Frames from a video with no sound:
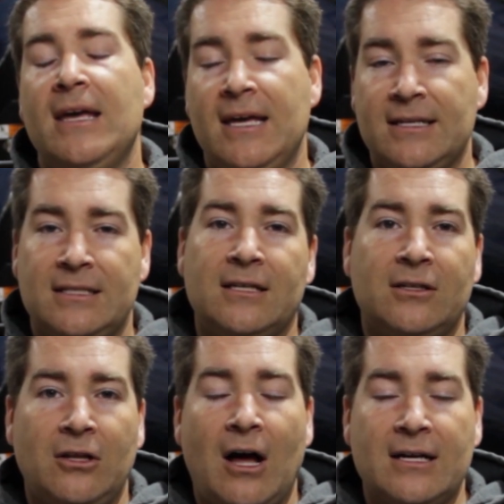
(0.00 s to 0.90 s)
is the
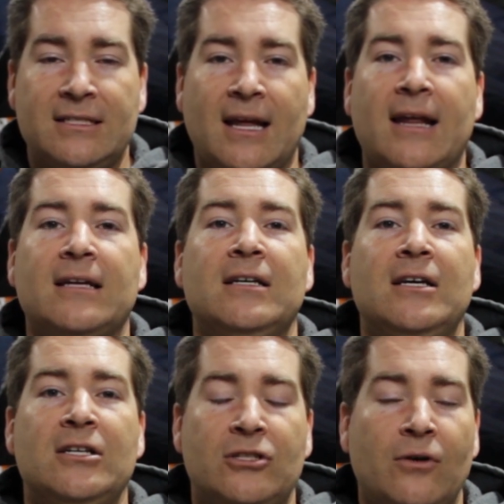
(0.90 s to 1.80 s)
clock setting.
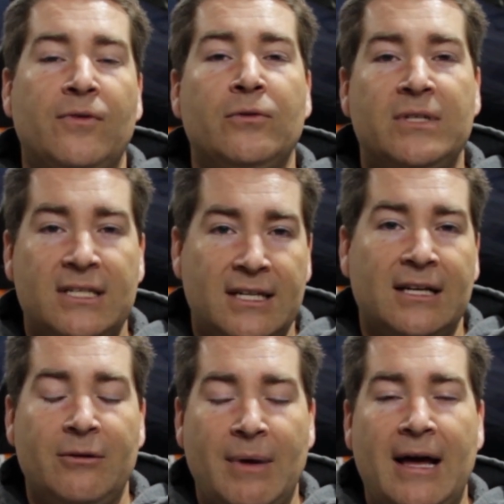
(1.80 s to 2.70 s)
So if you
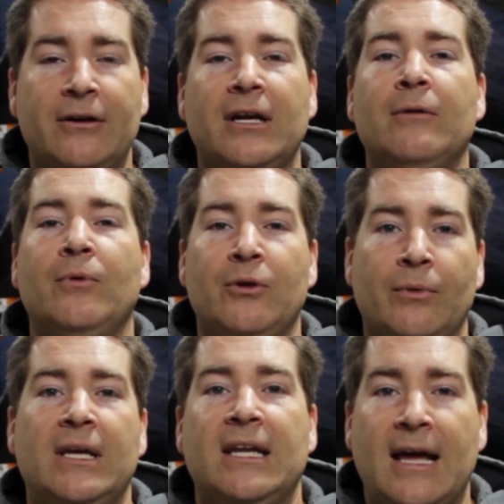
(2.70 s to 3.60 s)
disconnect your battery, when you
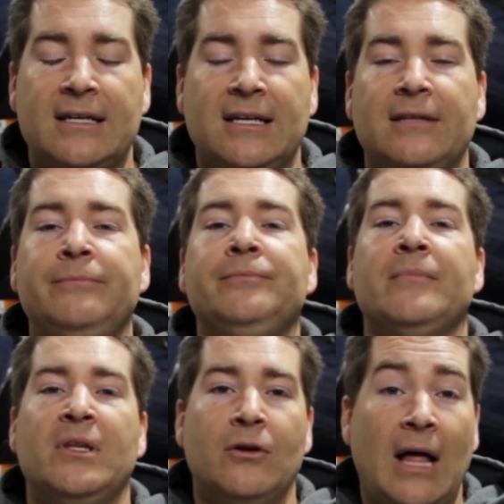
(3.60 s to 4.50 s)
reconnect it,
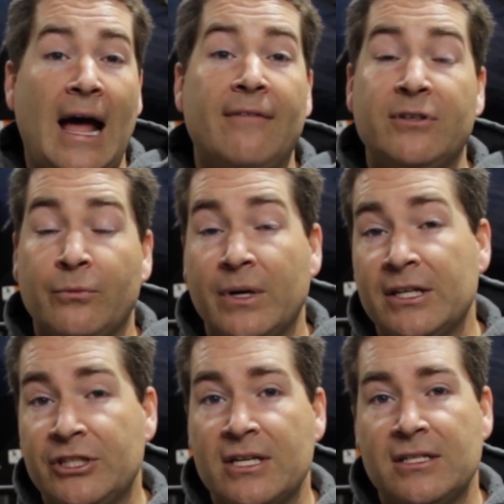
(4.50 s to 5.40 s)
you'll have to
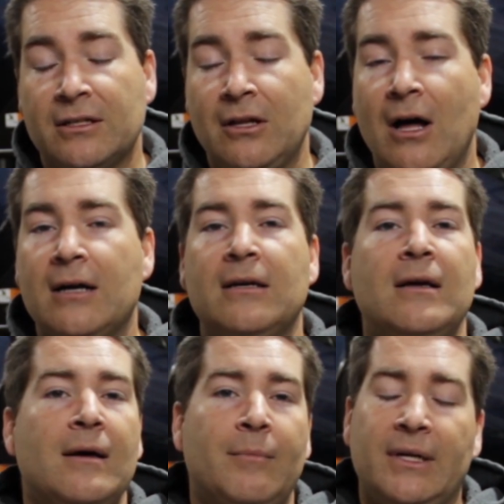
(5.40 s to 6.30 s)
readjust the clock.
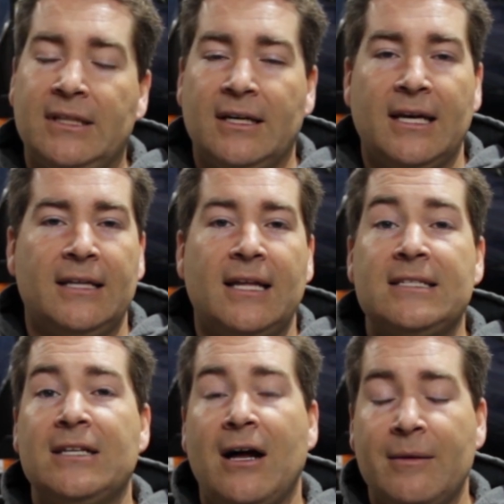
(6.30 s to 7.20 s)
But again,
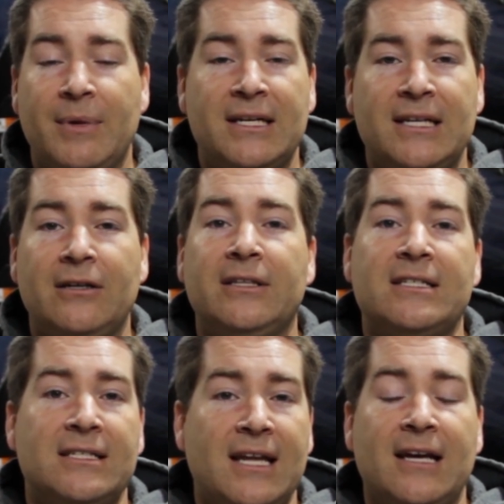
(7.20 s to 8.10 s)
that's not a big deal. It
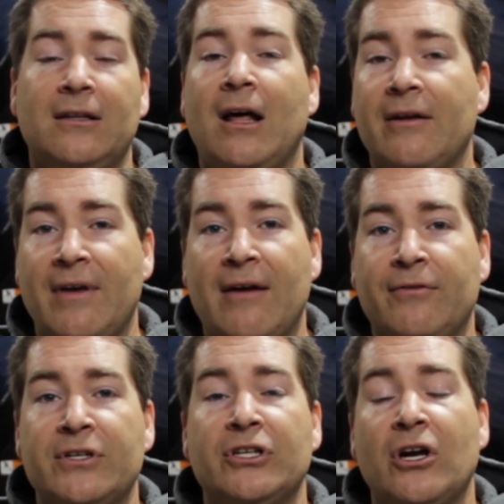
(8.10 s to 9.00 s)
doesn't take a lot of
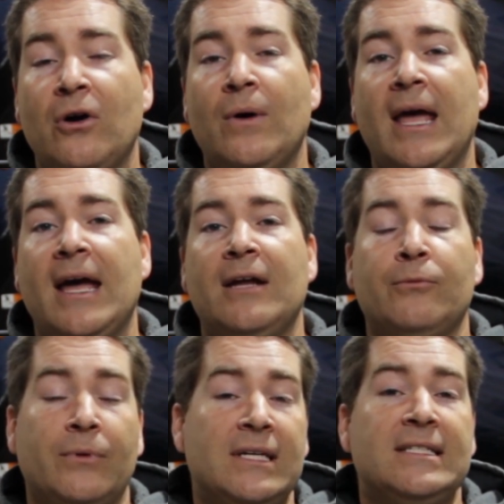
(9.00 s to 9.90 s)
effort to go
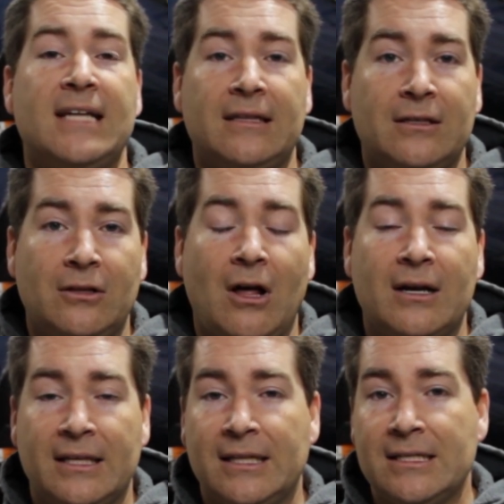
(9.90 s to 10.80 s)
and reset the
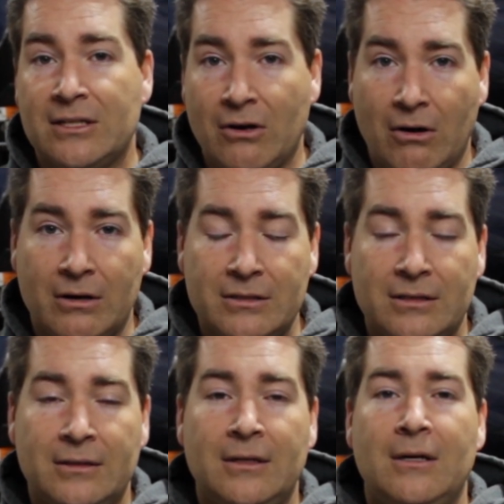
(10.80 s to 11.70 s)
clock in these
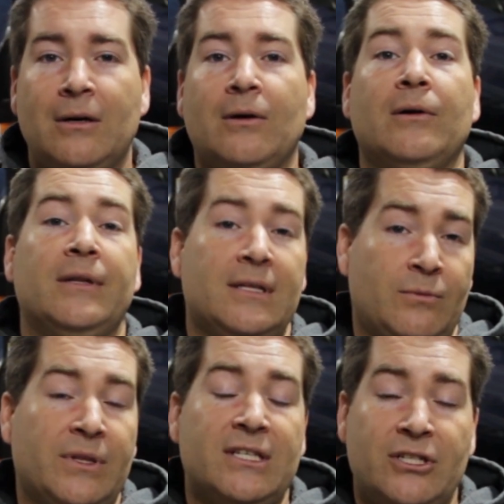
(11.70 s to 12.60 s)
cars, or
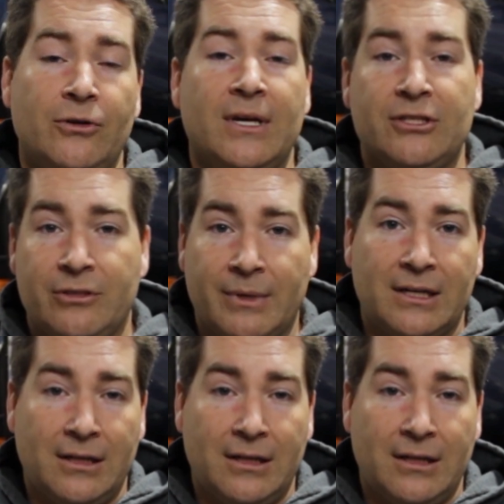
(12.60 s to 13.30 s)
with this new instrument